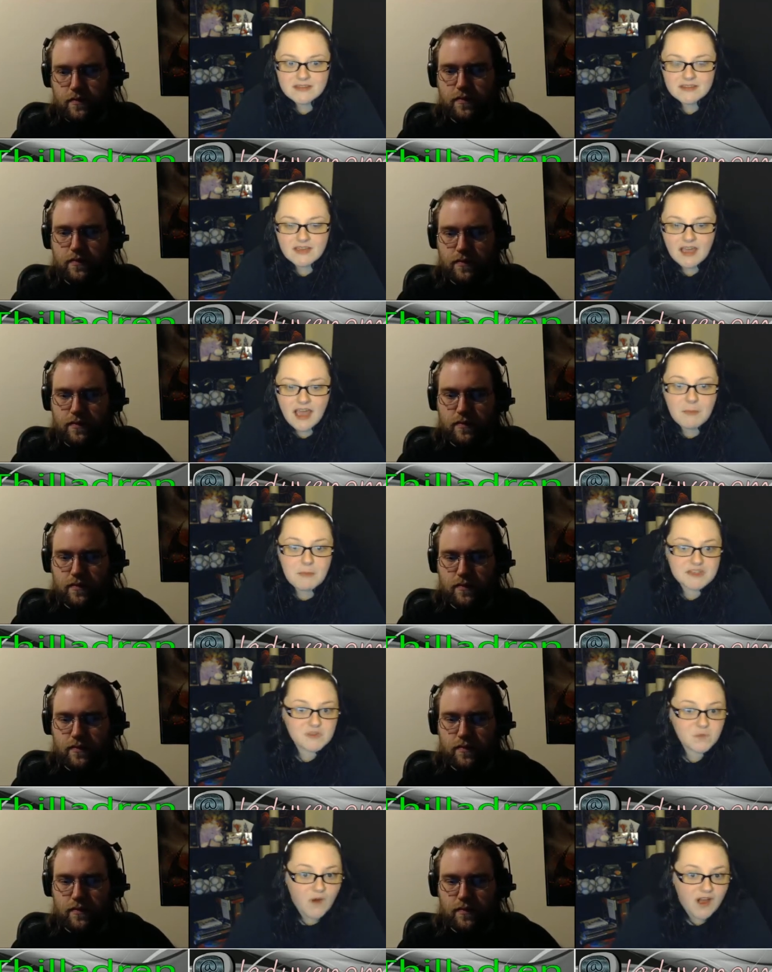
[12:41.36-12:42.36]
Speaker 1: I must
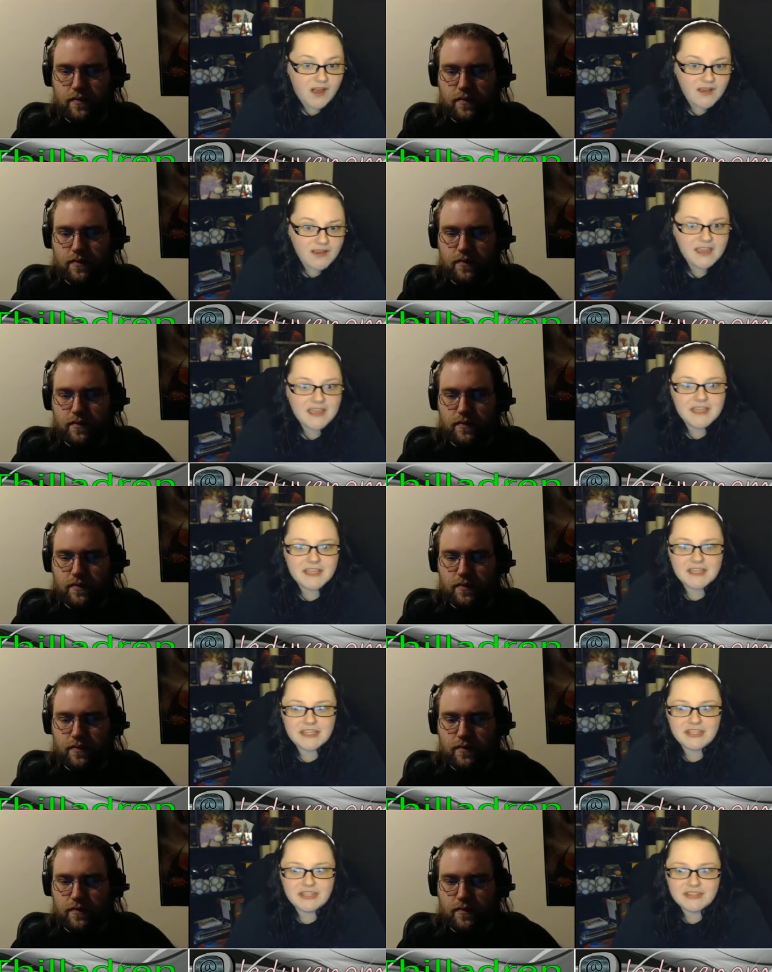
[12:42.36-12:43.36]
walk.
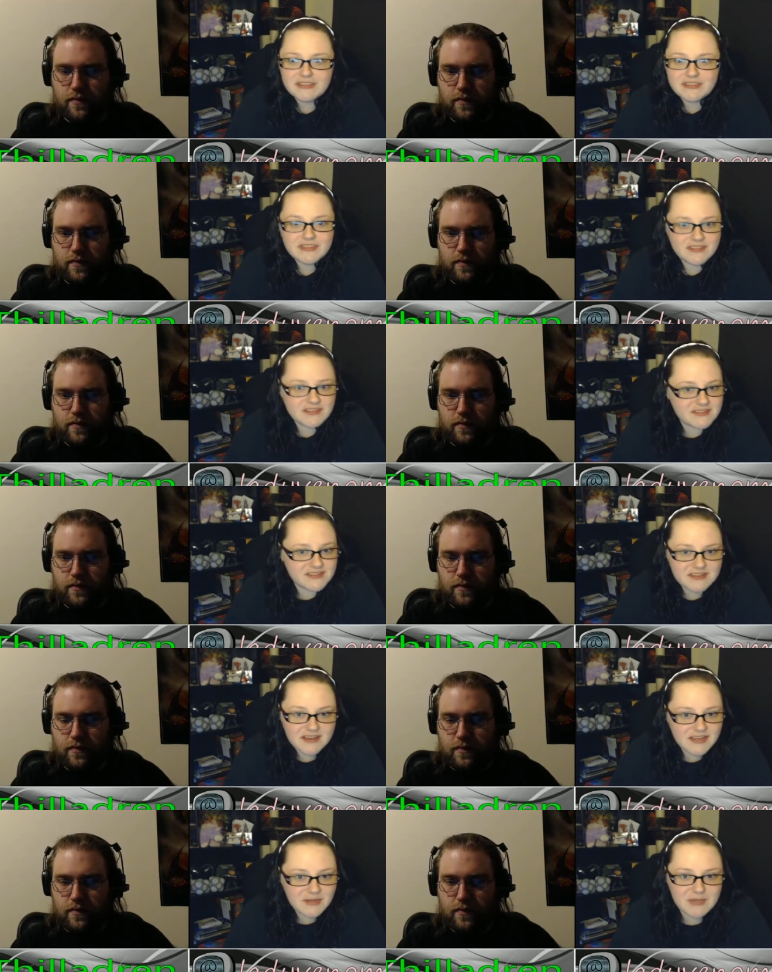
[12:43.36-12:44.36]
There's
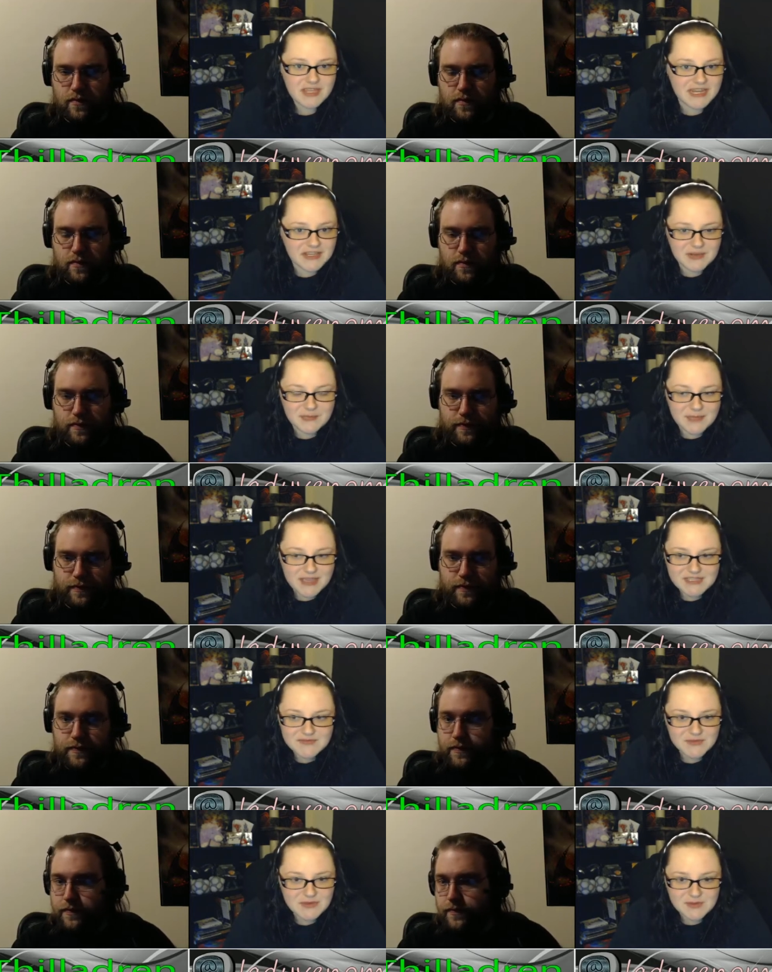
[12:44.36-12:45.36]
not going to be any commands
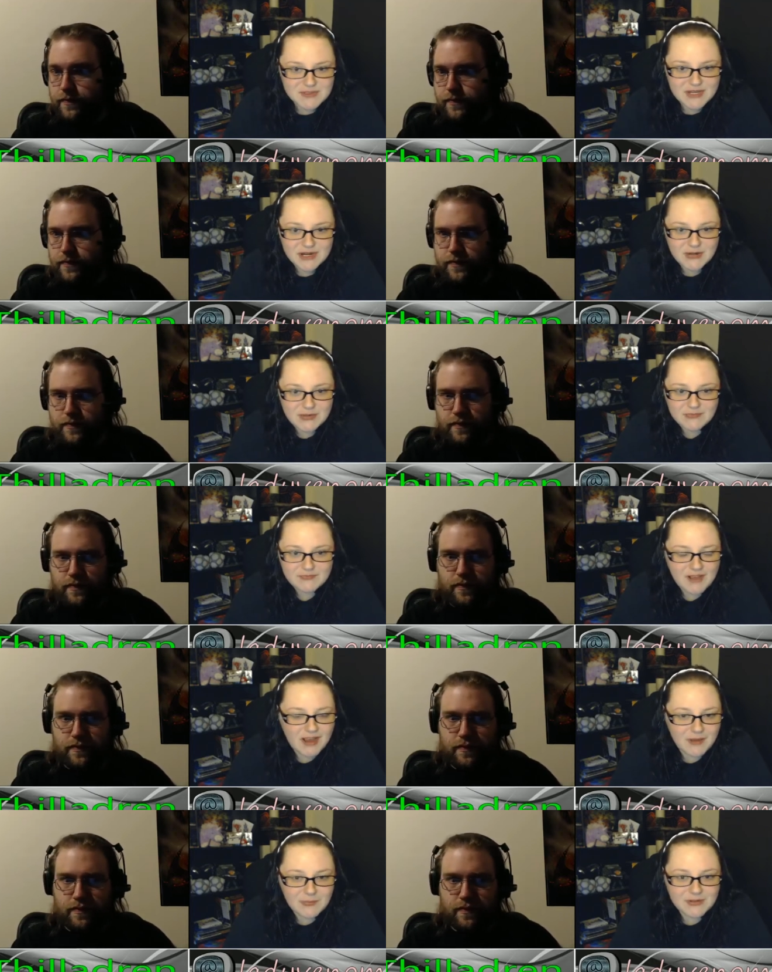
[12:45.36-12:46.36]
for those sired
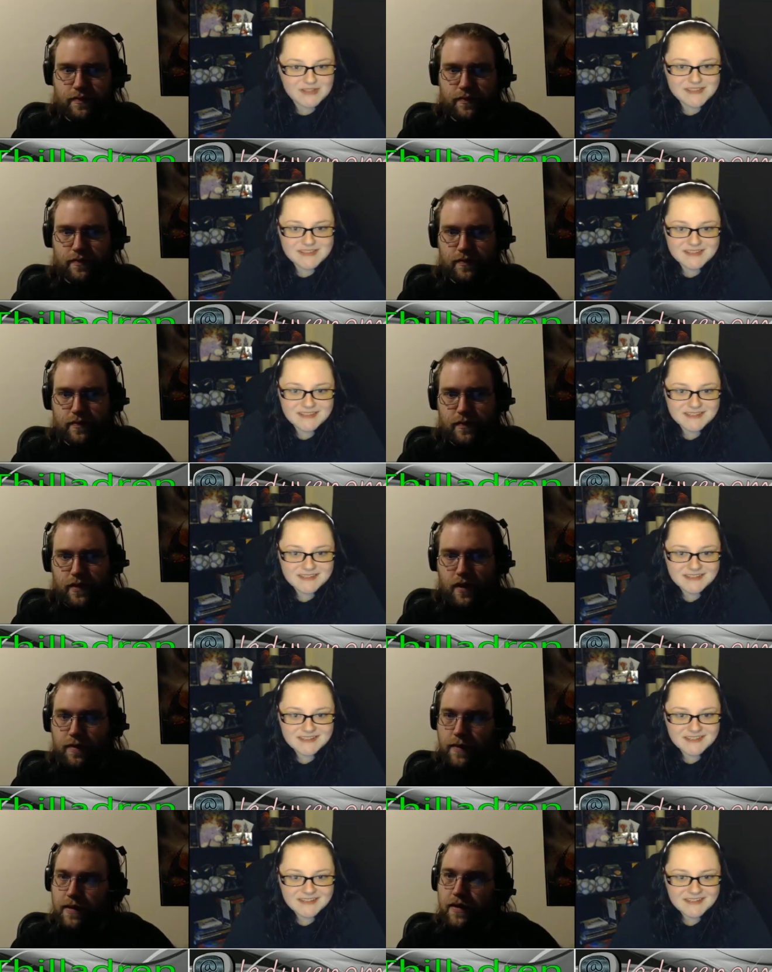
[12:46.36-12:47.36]
hybrids.
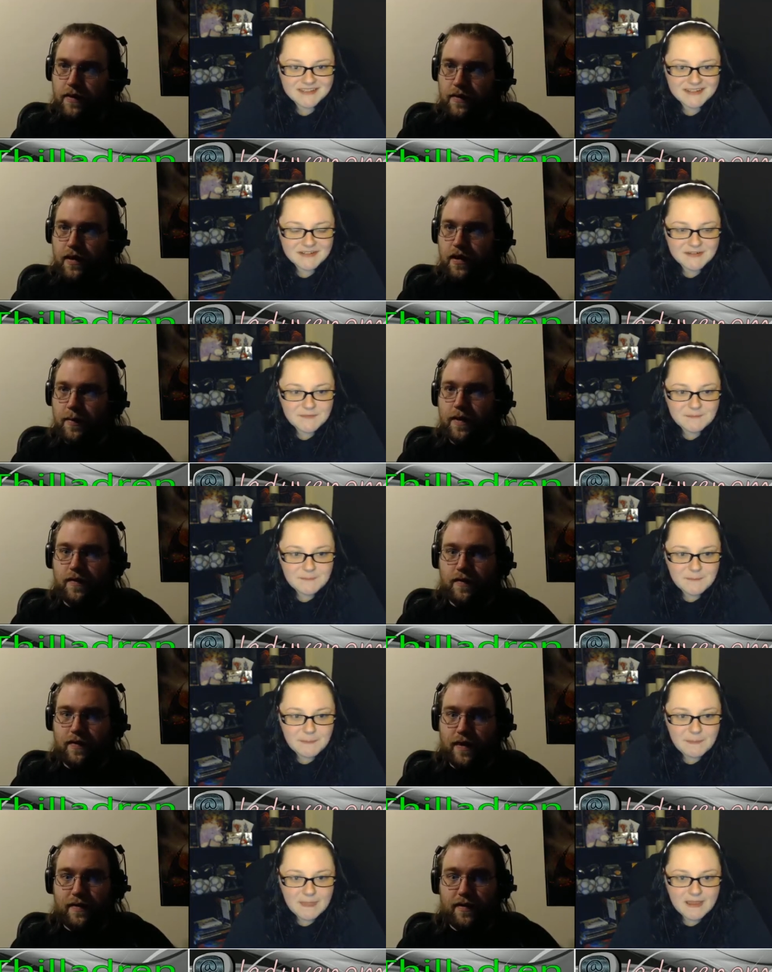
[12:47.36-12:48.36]
Speaker 2: The, those are going to be
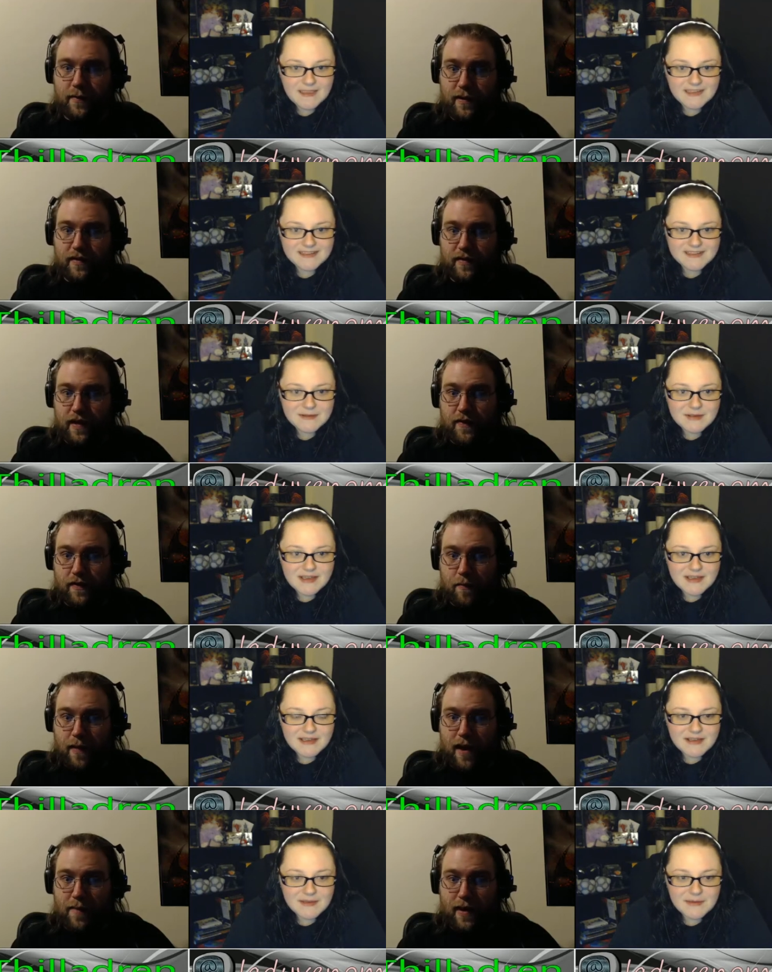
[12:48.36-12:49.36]
that's going to be the
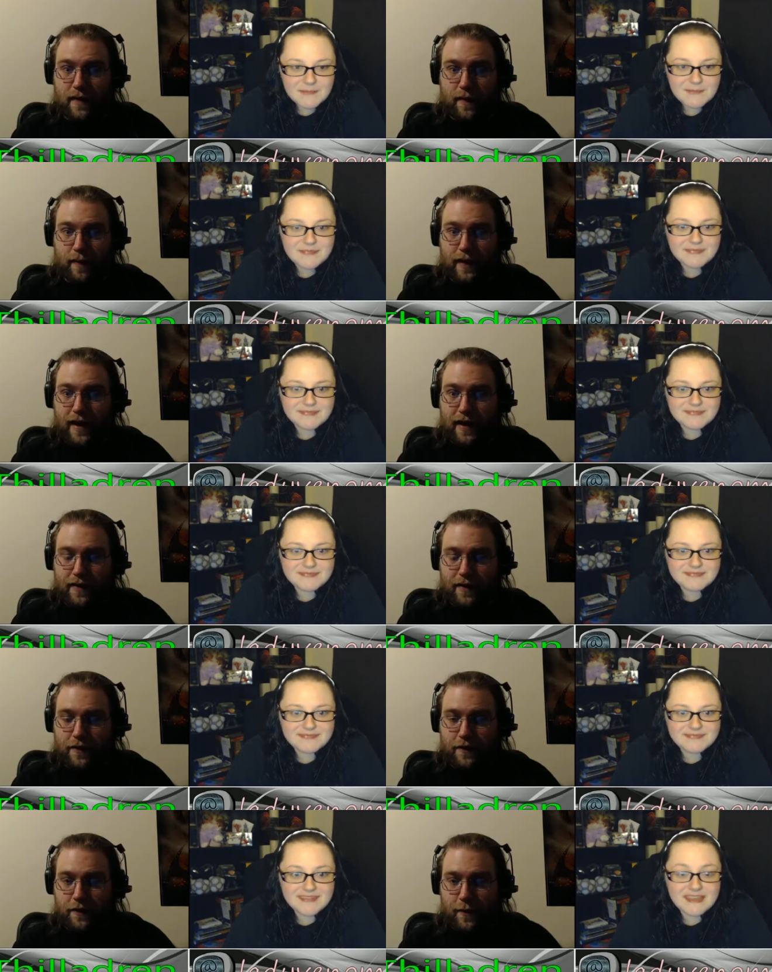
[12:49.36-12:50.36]
safest baby on the planet
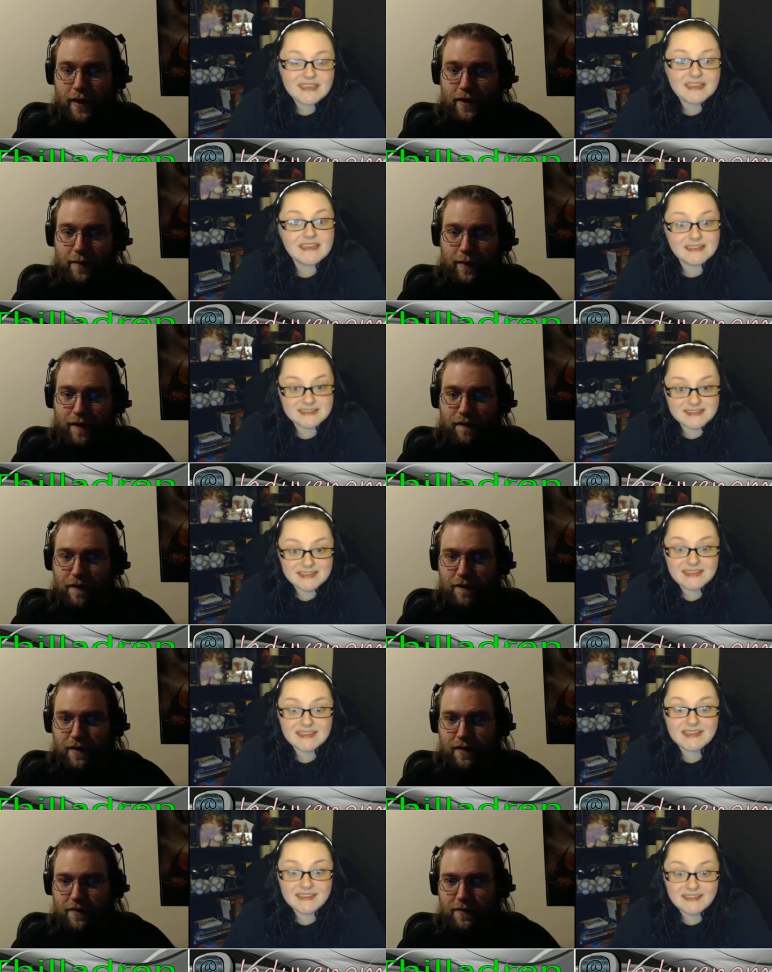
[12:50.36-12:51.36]
though surrounded Ex by
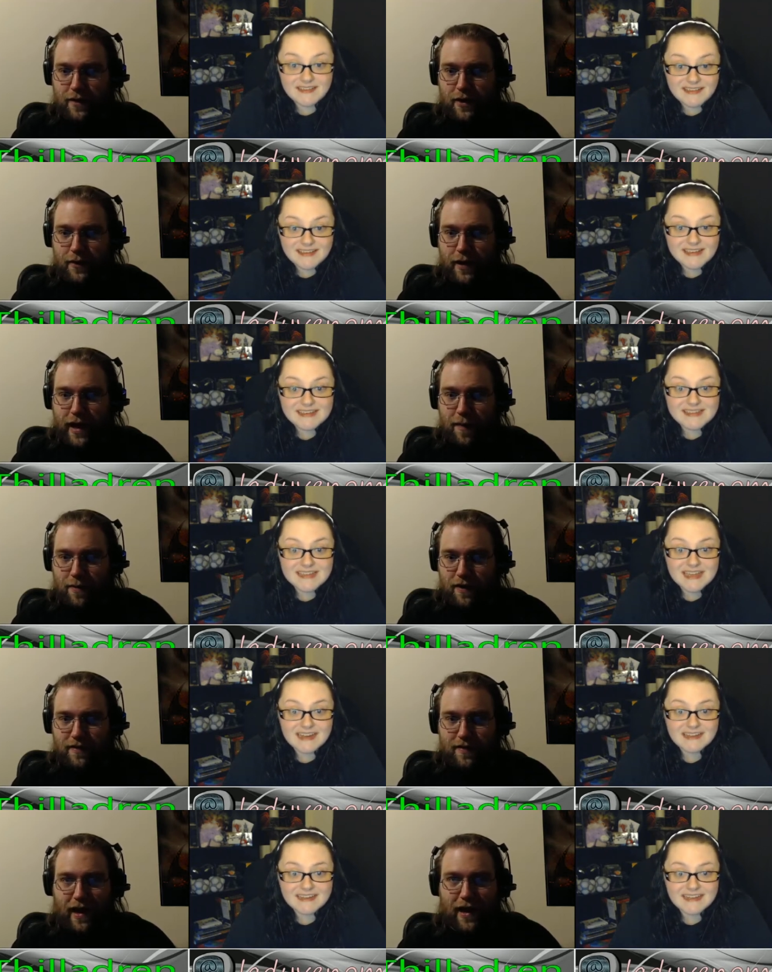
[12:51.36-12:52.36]
50 you know exactly.
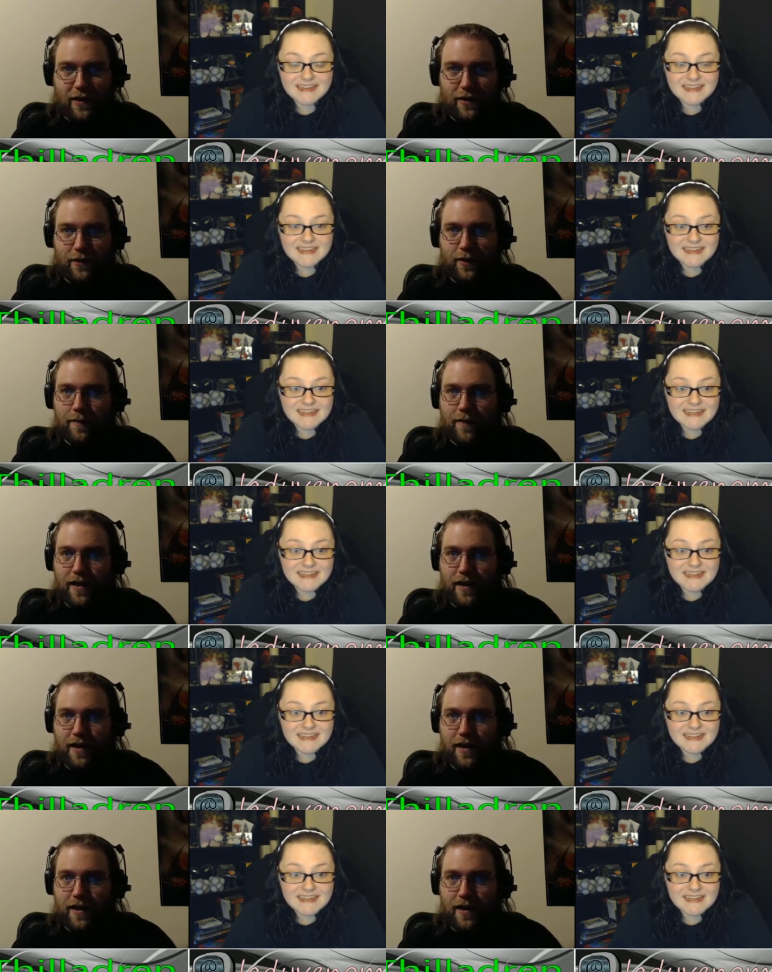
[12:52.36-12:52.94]
hybrids sired to him